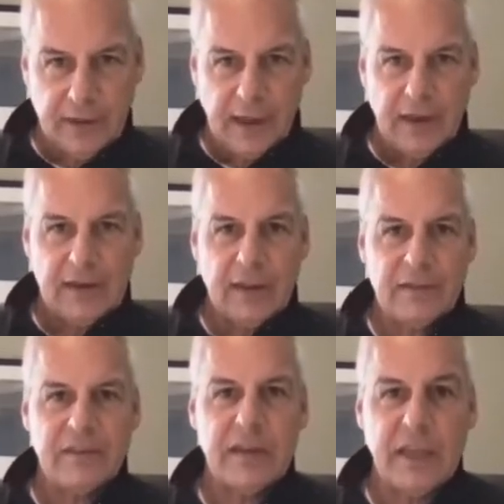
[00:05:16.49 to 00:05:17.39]
And
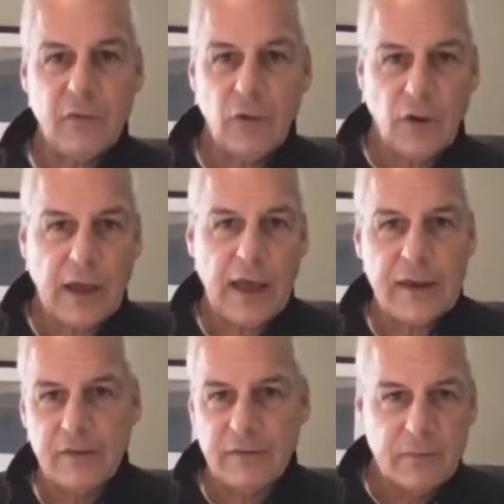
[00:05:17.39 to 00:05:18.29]
it's an evil kind
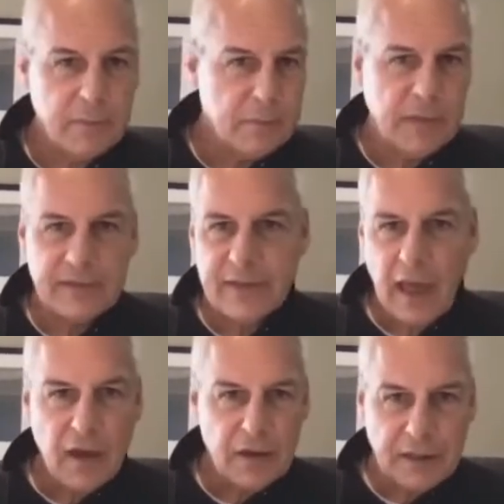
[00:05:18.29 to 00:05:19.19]
of
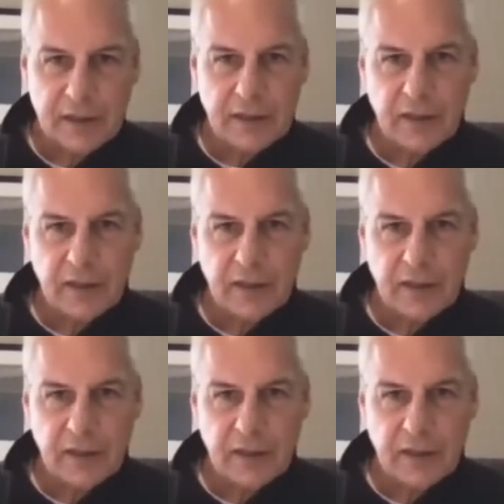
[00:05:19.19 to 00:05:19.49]
mentality,